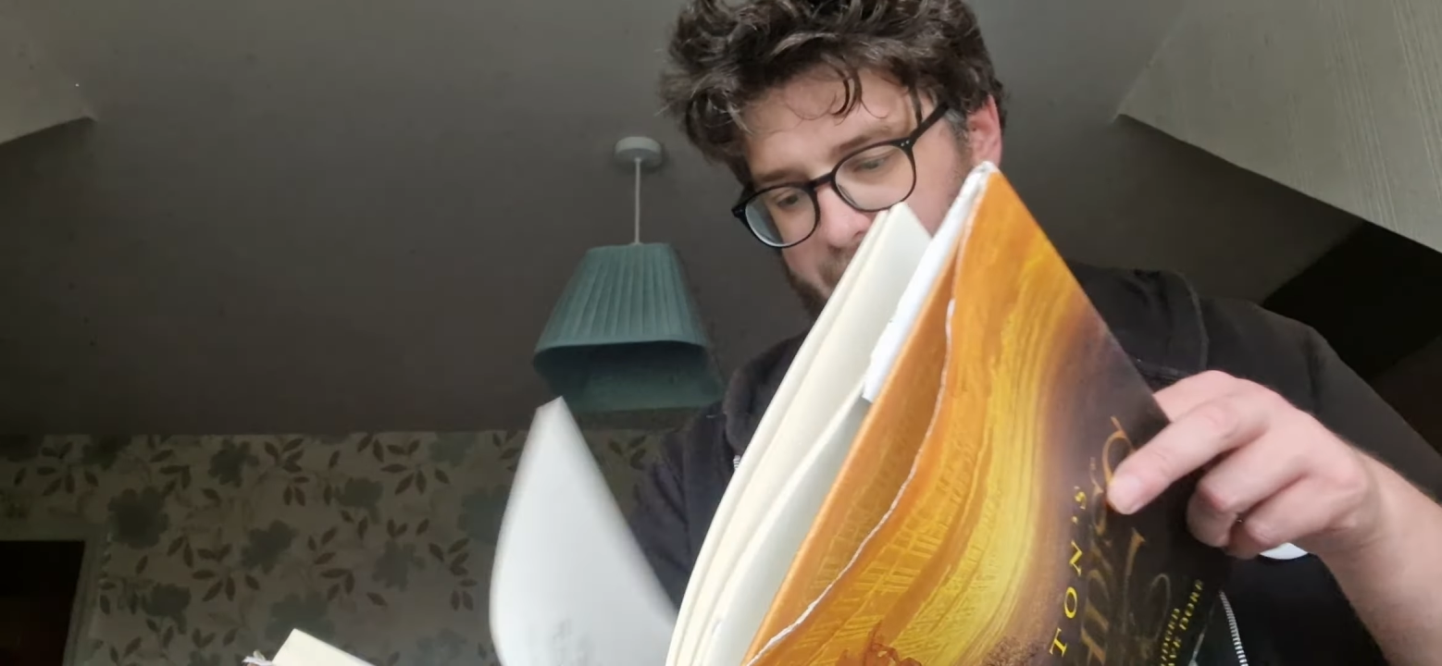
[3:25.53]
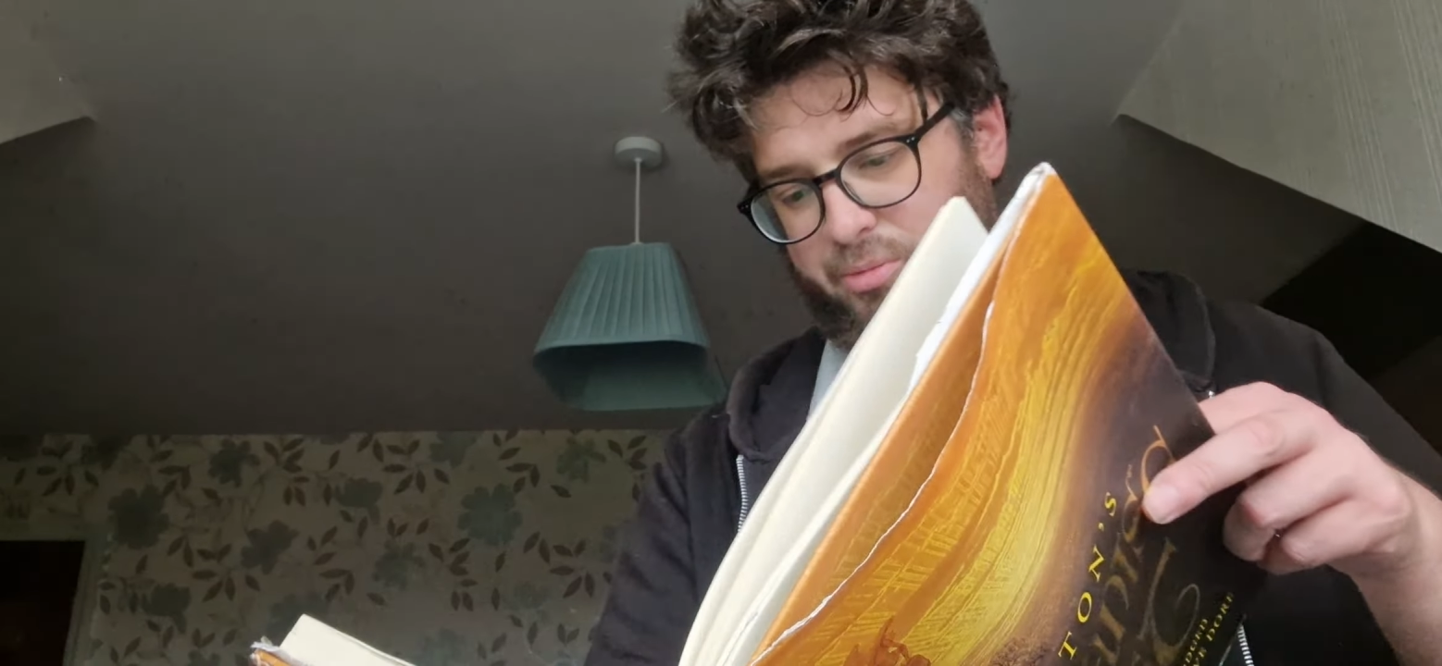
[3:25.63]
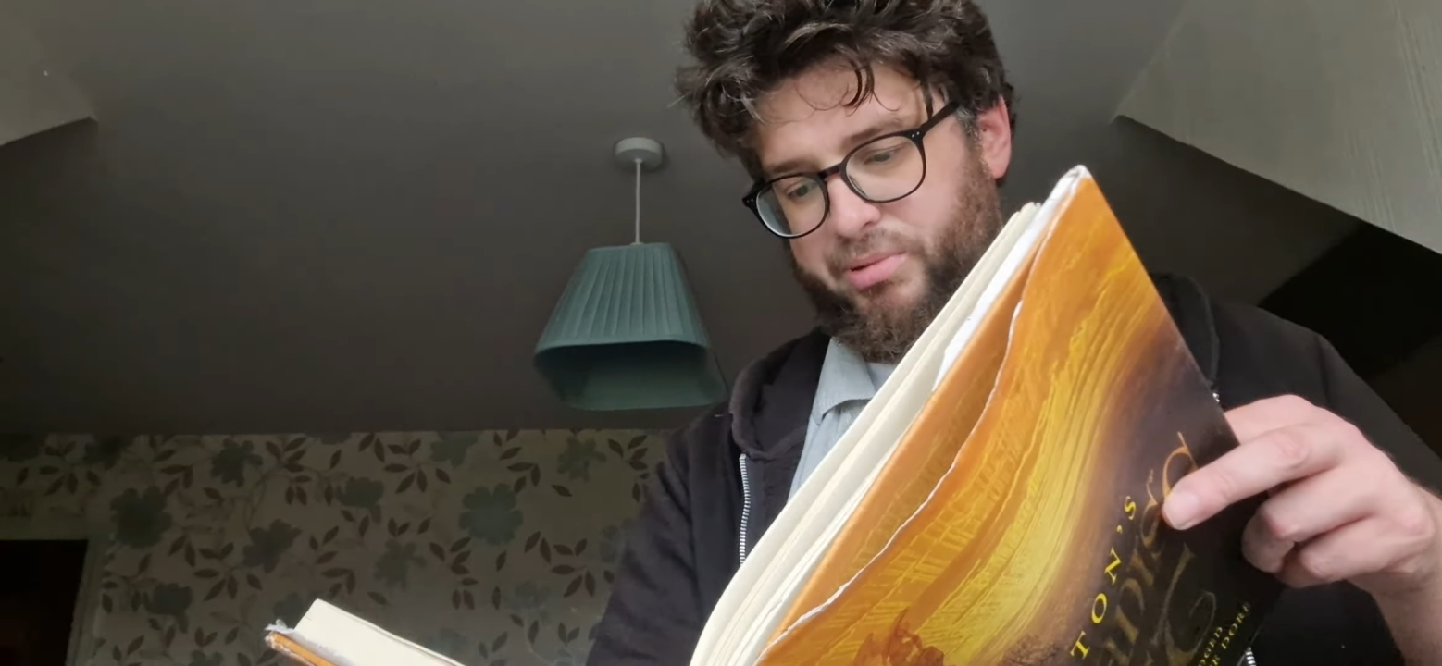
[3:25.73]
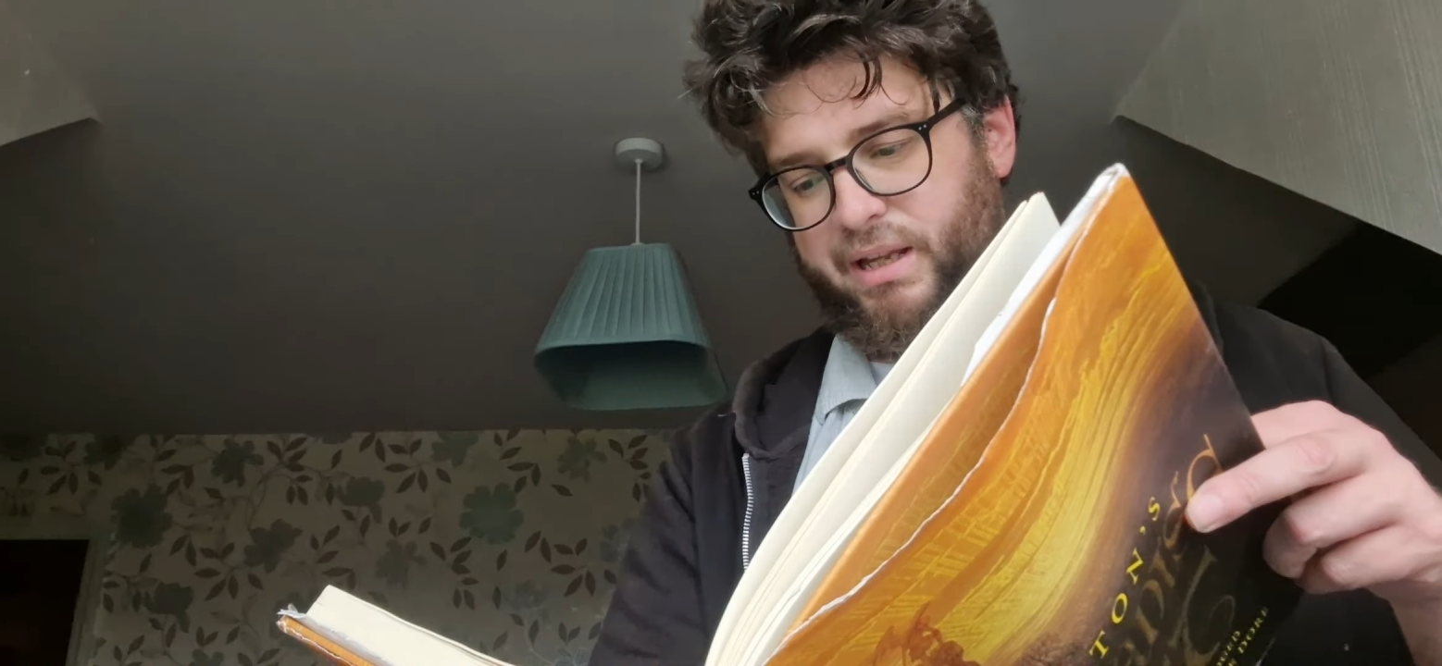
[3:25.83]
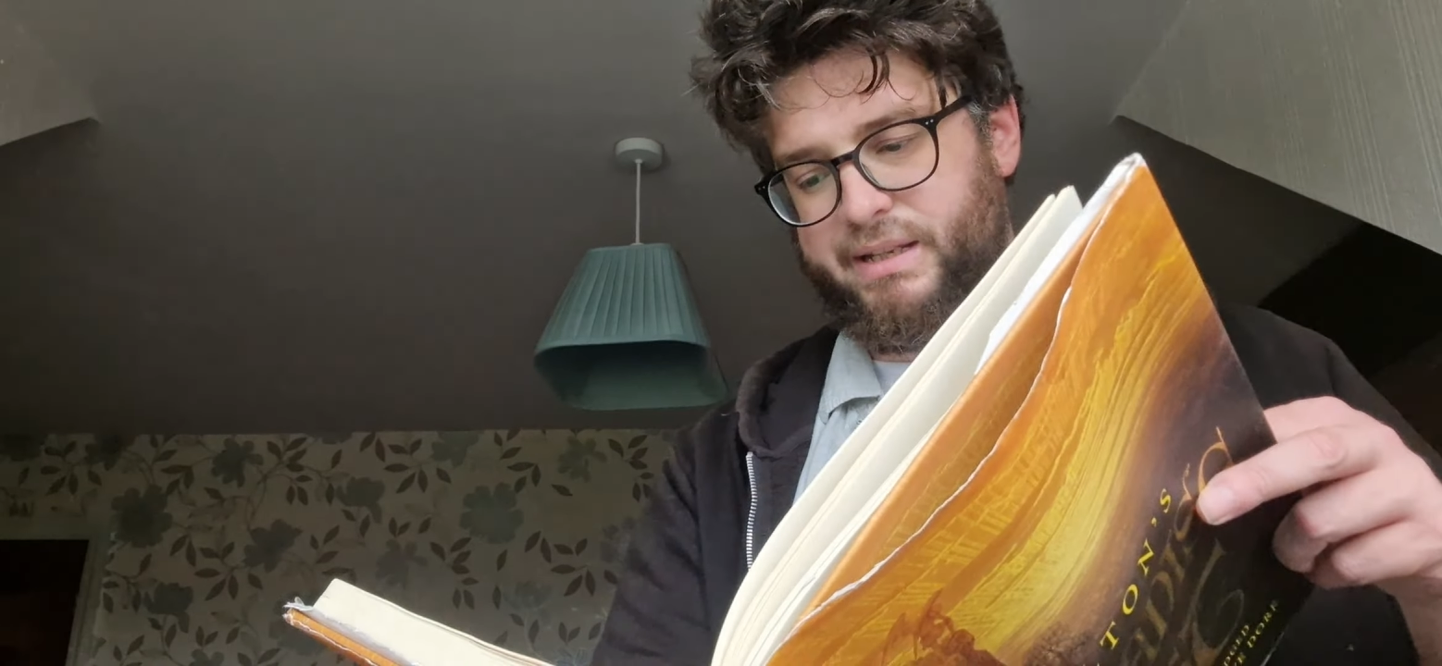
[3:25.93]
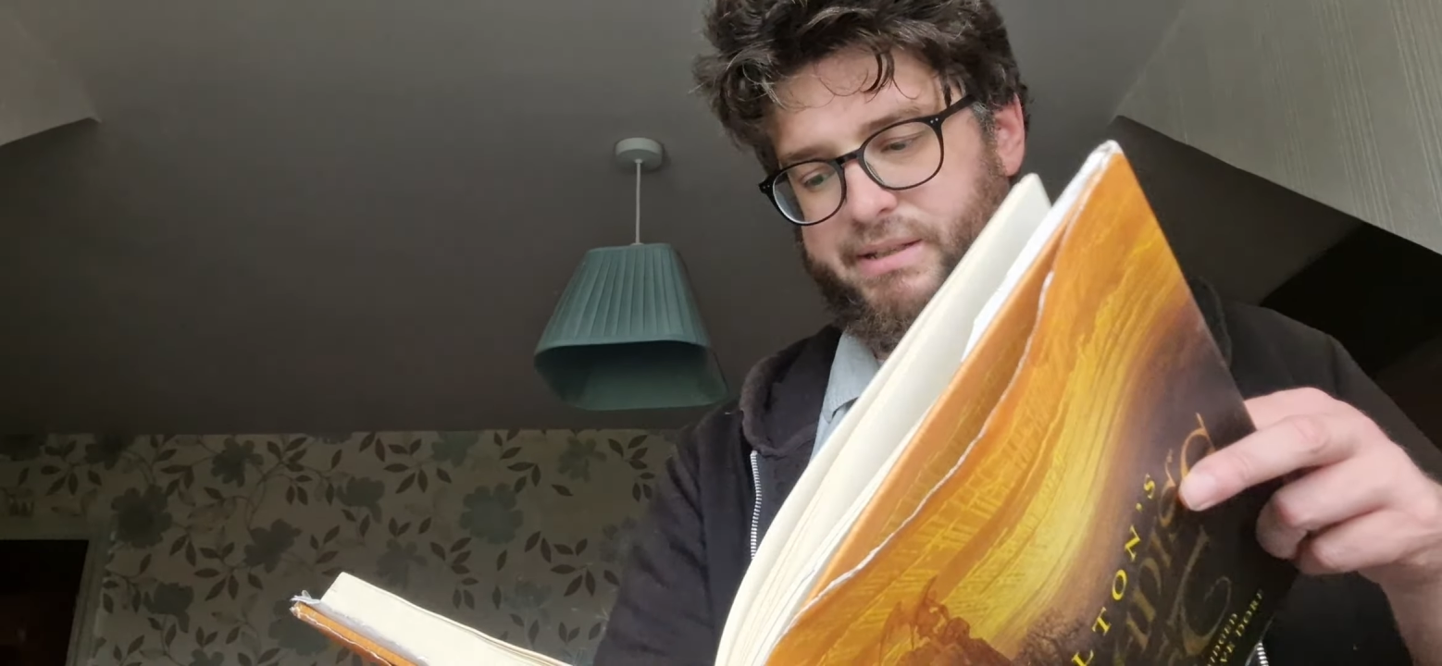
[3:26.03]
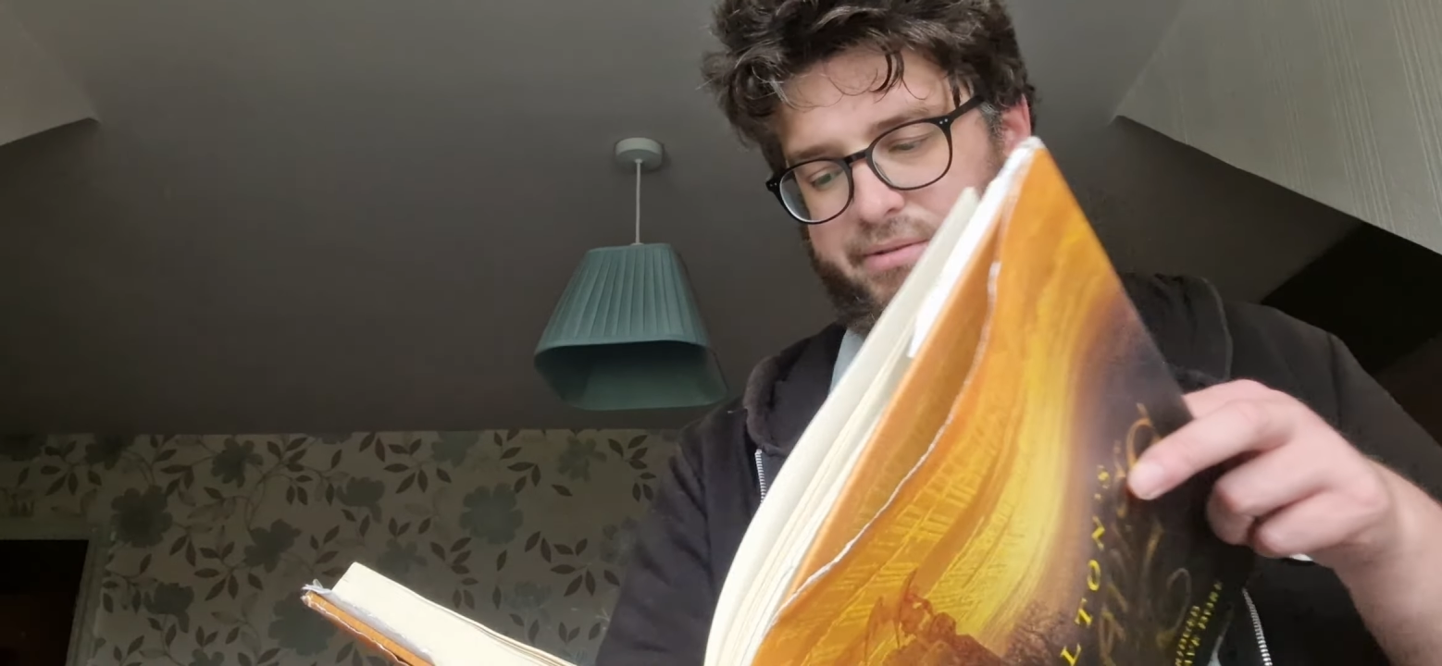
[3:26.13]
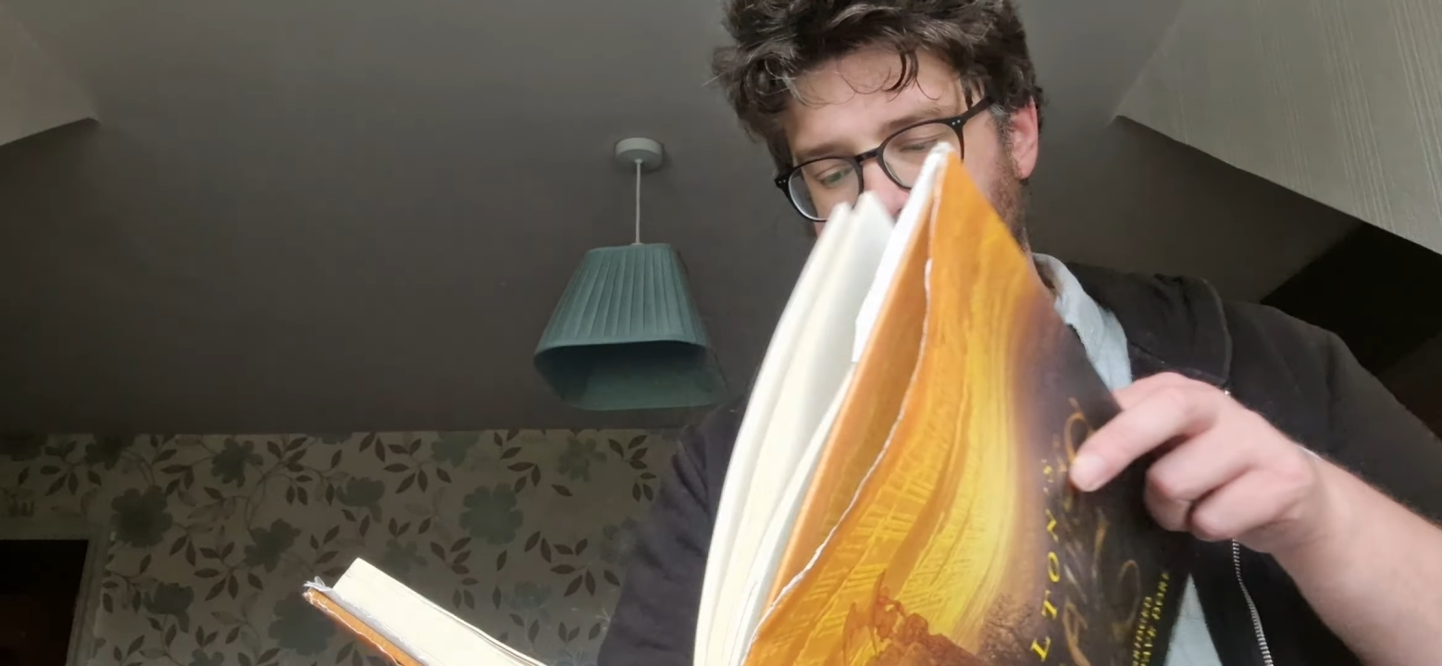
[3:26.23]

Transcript: the plates are